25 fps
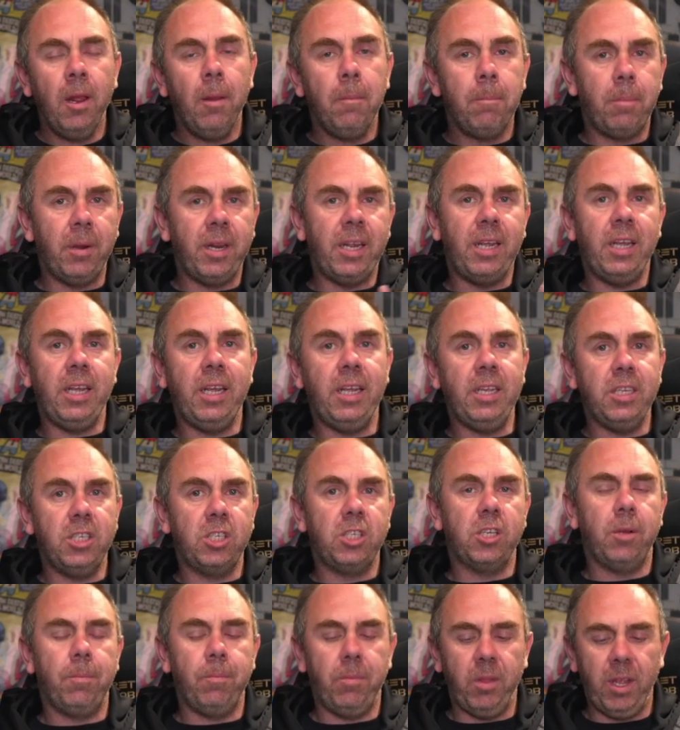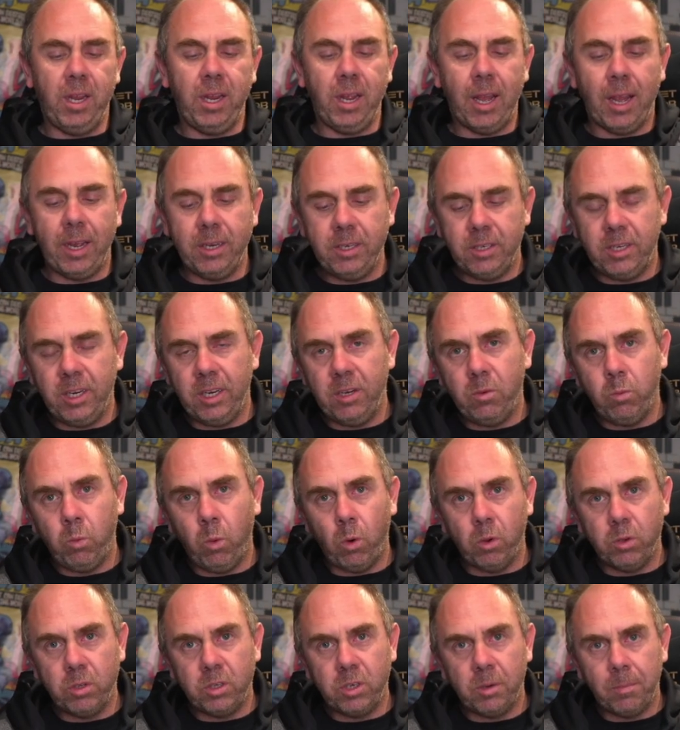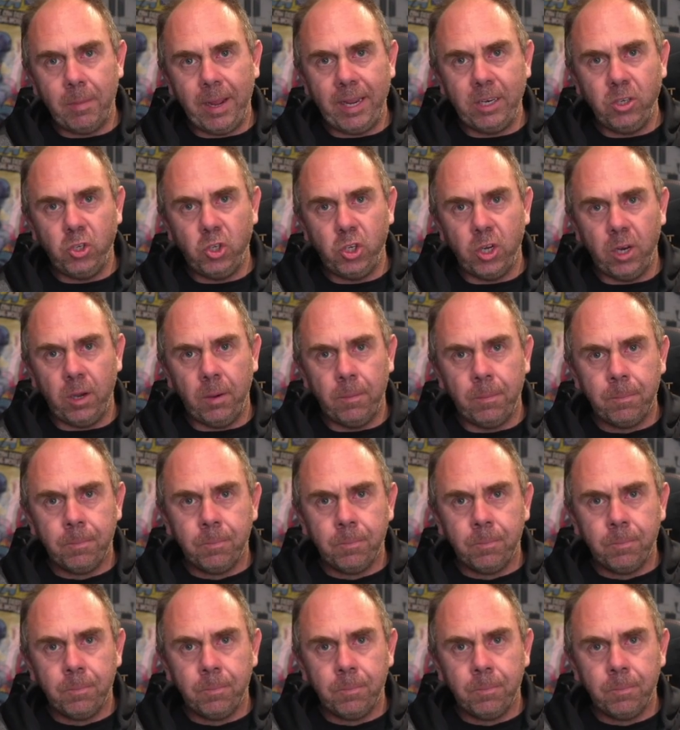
but it is something I did want to mention.